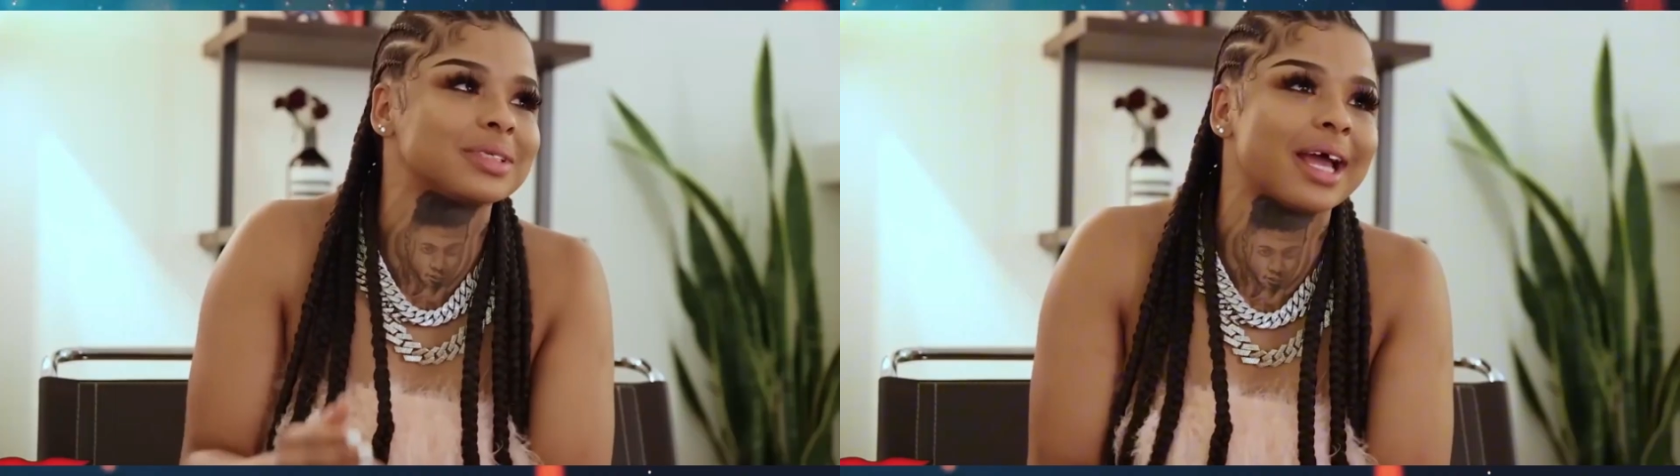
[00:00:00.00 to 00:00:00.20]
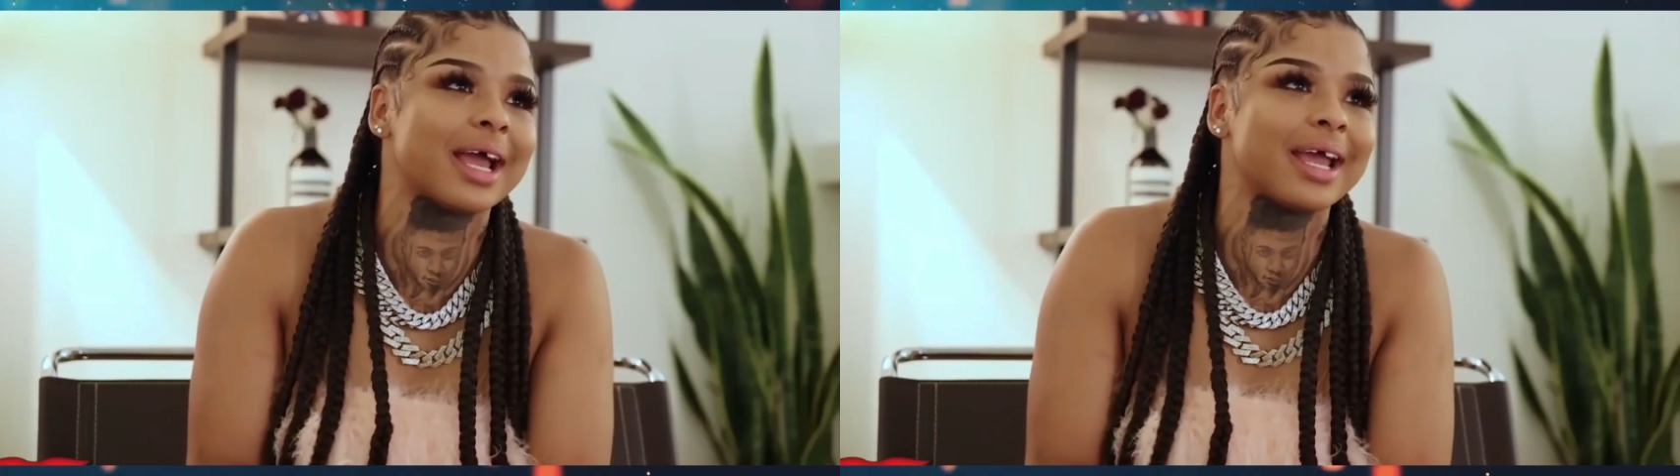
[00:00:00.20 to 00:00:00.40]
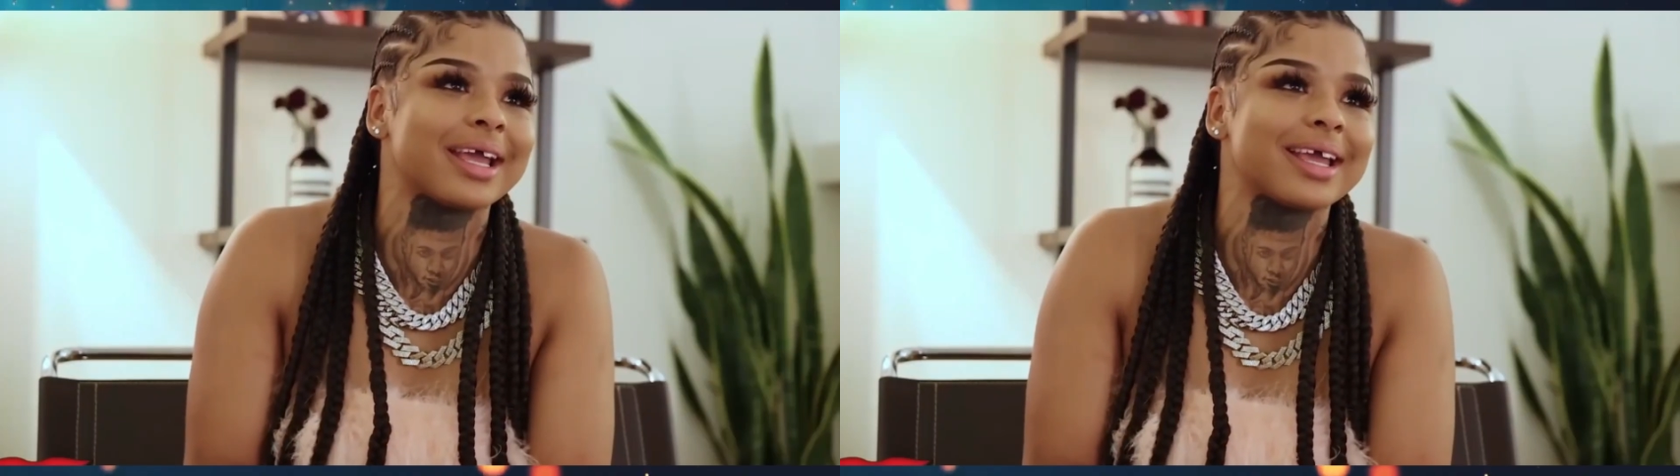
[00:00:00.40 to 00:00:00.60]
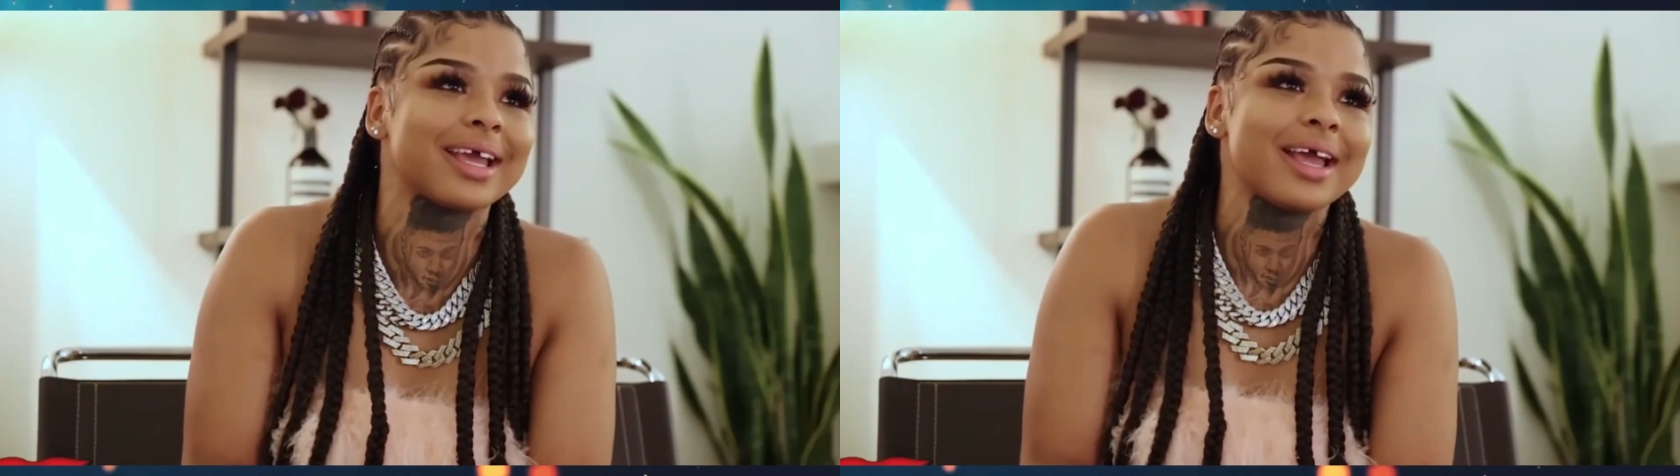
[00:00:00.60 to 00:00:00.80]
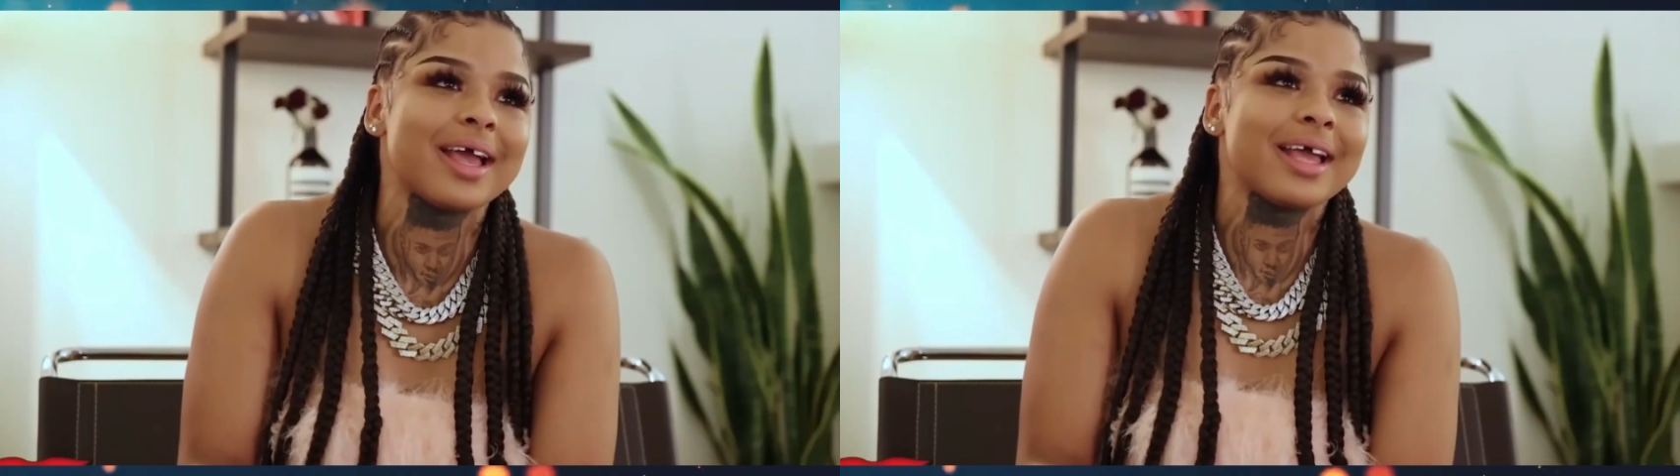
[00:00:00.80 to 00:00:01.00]
had been through.
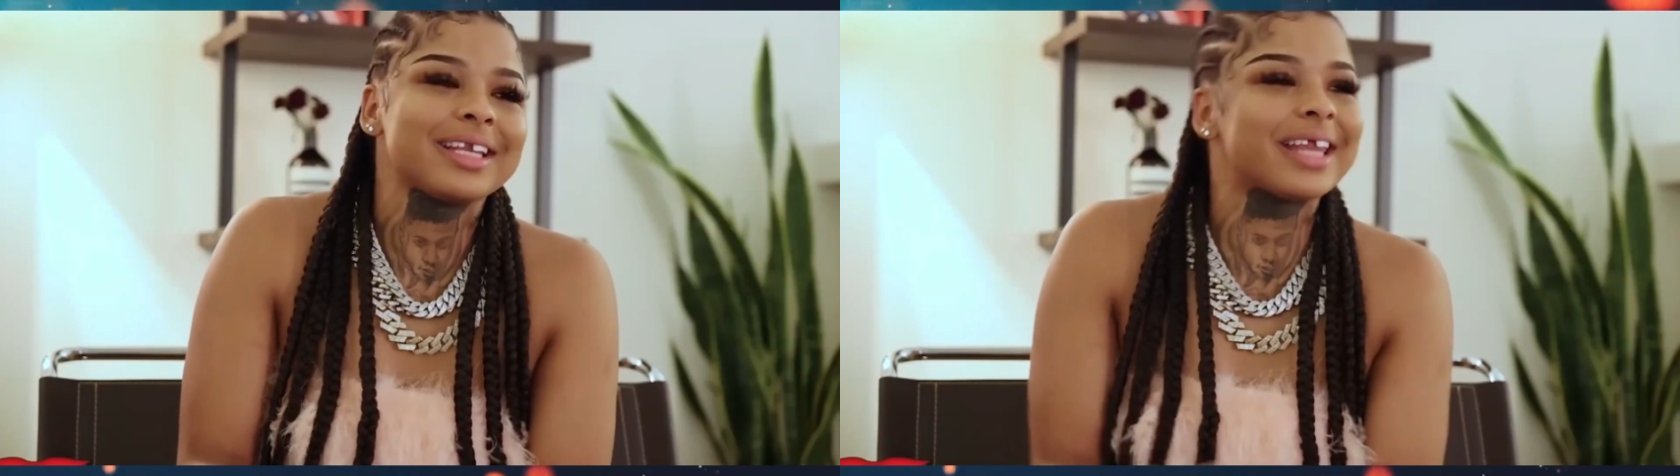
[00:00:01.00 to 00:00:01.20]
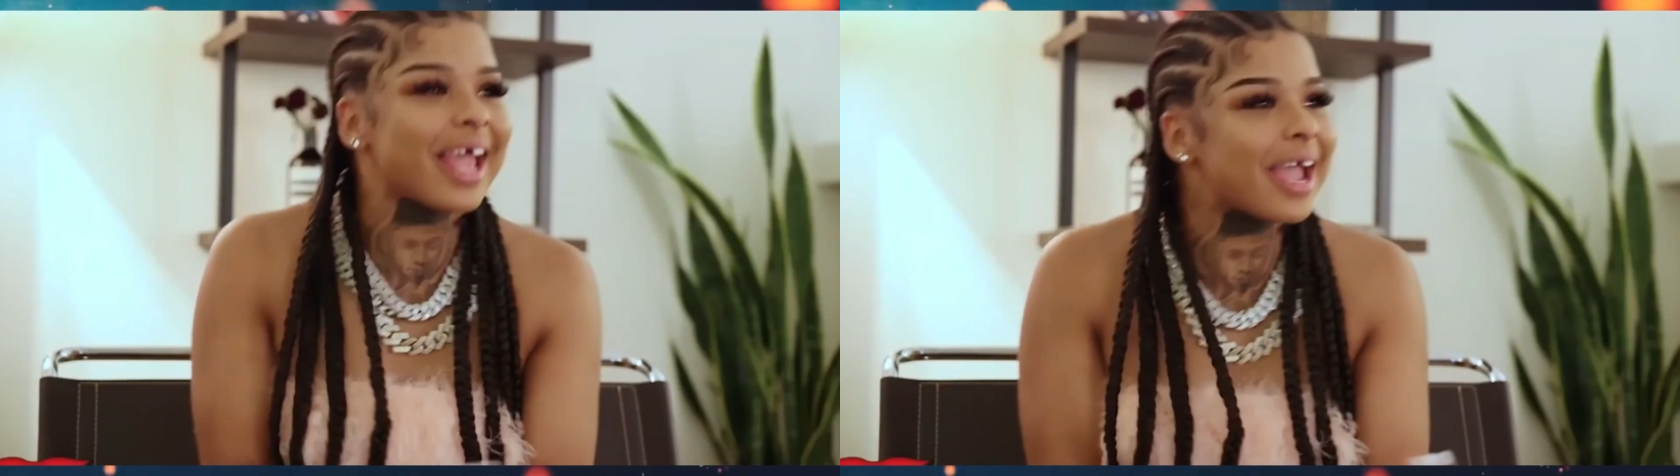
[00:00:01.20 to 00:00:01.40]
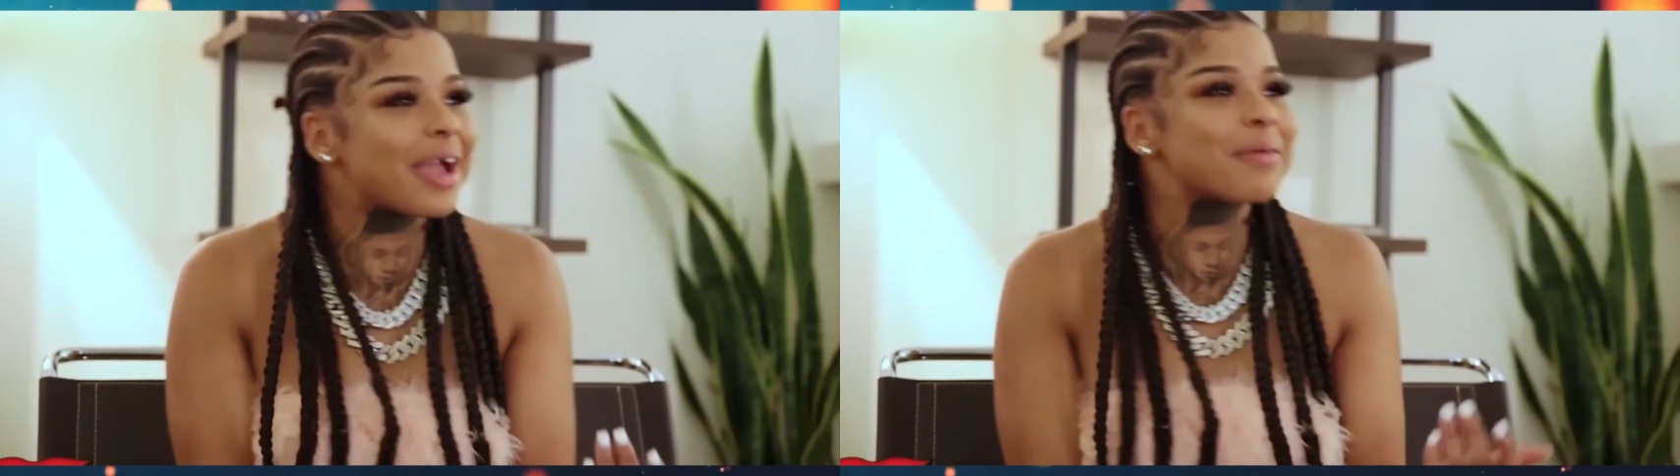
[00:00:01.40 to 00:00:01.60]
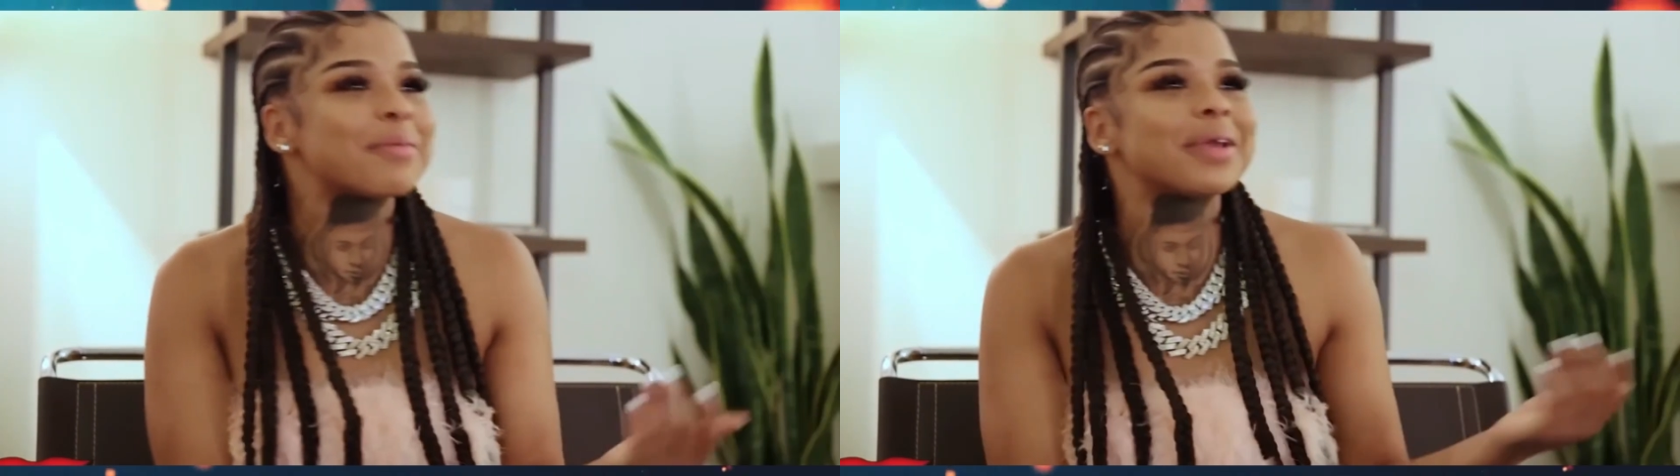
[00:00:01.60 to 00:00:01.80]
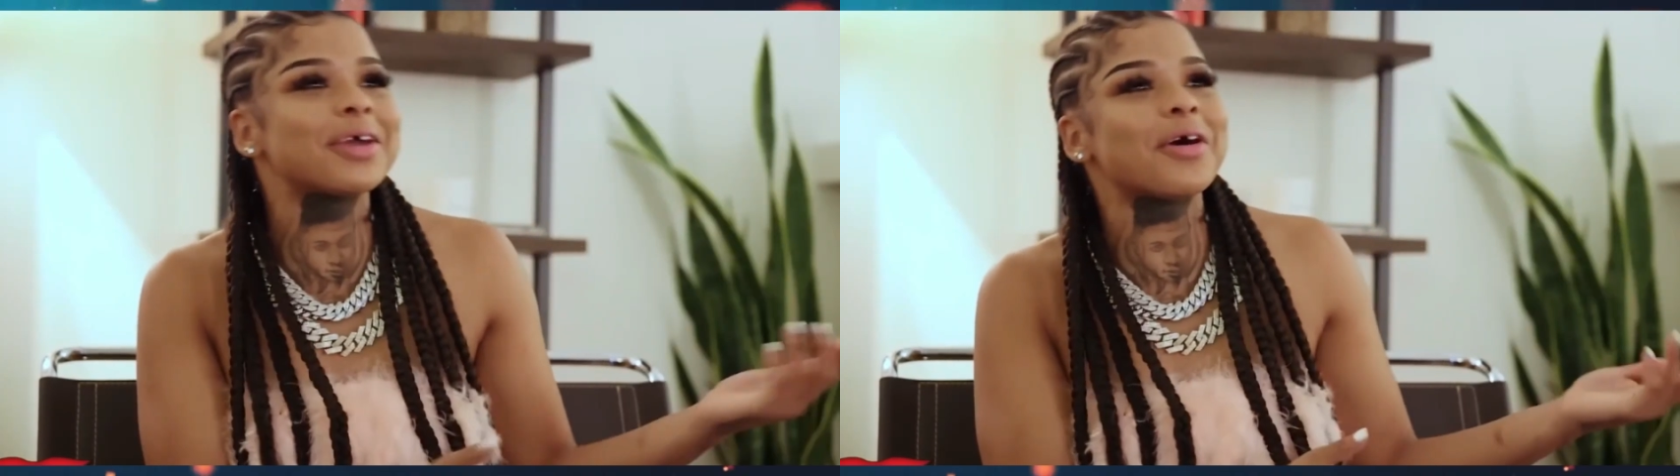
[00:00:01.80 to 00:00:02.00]
Without
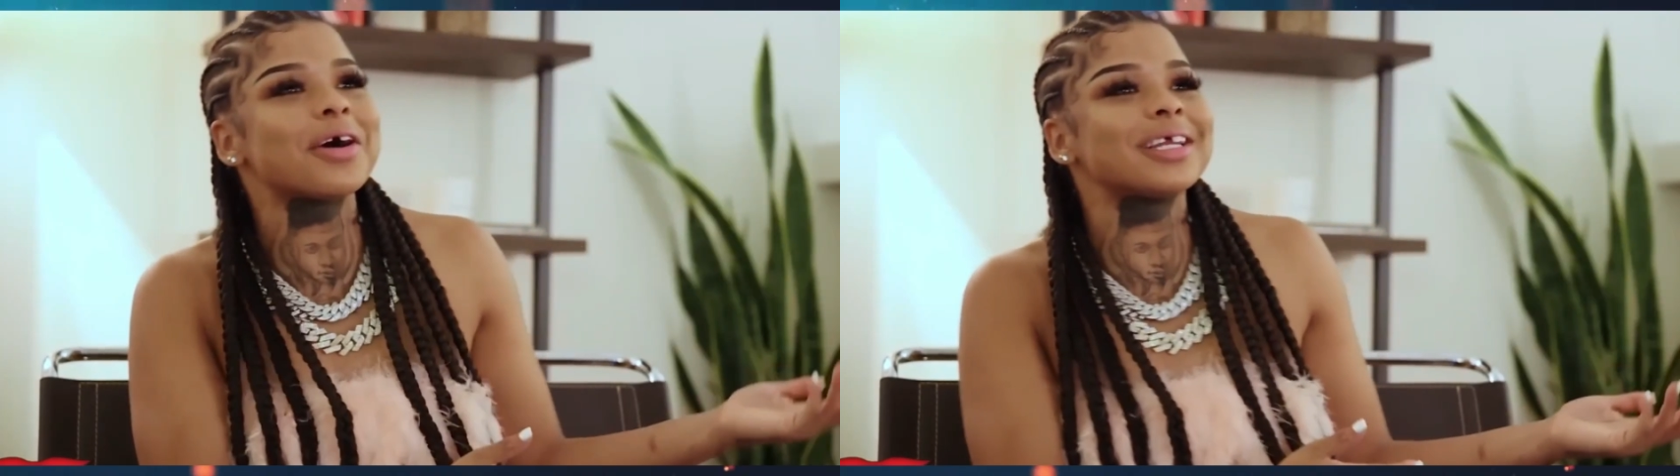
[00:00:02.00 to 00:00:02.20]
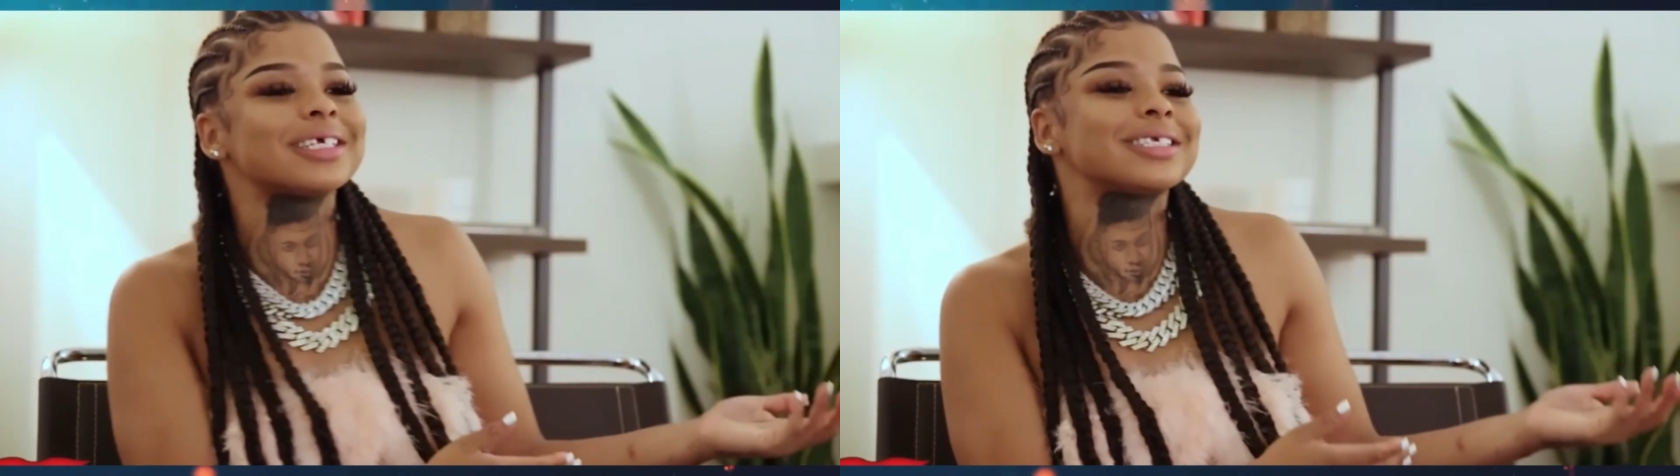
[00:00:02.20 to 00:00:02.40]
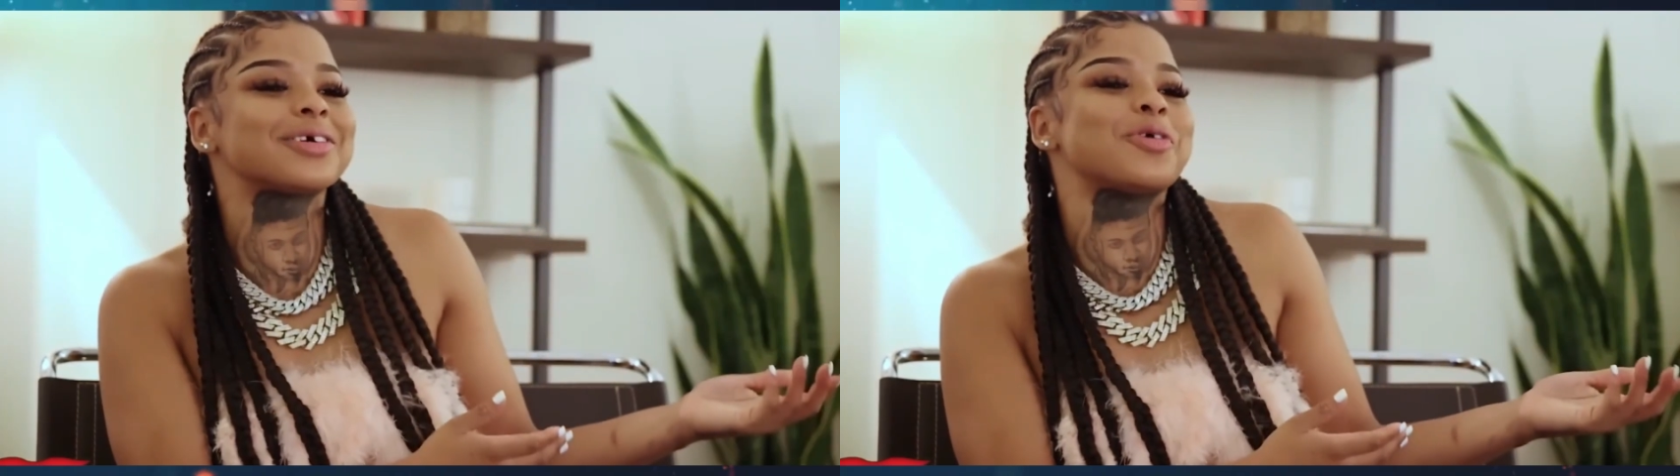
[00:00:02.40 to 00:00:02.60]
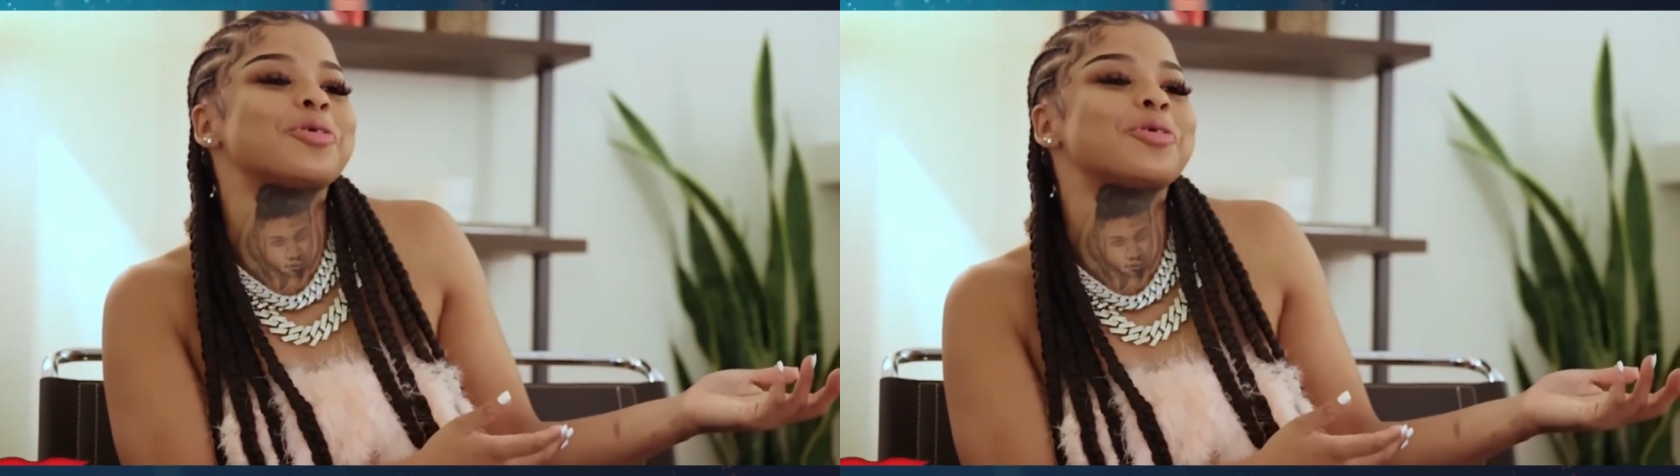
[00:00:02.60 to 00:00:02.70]
stating it out loud,